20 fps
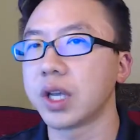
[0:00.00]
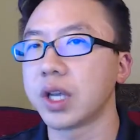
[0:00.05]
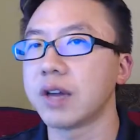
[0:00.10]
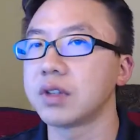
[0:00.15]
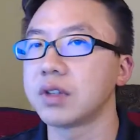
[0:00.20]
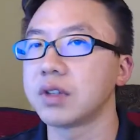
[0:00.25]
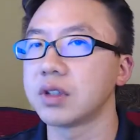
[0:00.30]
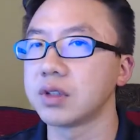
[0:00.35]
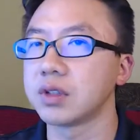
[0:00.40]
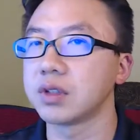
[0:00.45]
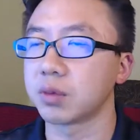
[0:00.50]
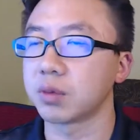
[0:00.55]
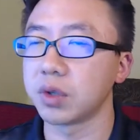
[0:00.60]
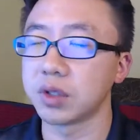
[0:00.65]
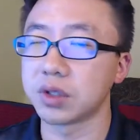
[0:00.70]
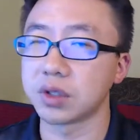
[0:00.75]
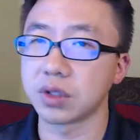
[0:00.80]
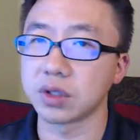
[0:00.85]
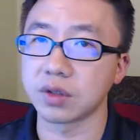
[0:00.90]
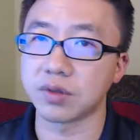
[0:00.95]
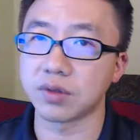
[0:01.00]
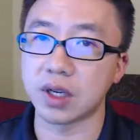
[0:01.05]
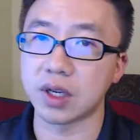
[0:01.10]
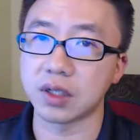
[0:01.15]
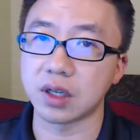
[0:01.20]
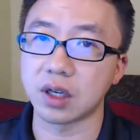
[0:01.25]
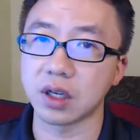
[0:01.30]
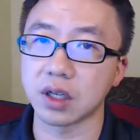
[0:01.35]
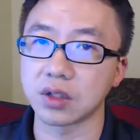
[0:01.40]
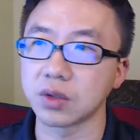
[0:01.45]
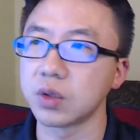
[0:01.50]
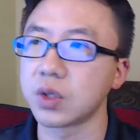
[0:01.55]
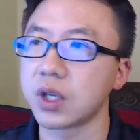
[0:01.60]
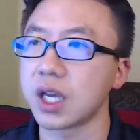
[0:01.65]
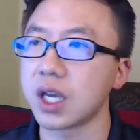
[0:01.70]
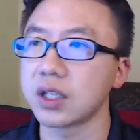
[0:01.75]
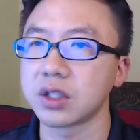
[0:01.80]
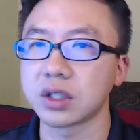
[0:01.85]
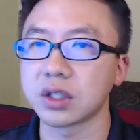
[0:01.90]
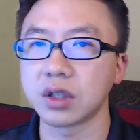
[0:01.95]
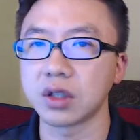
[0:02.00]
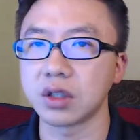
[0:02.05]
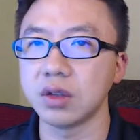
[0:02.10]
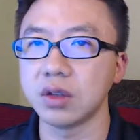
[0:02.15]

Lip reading: have to do some research to find targets. So you can't just go to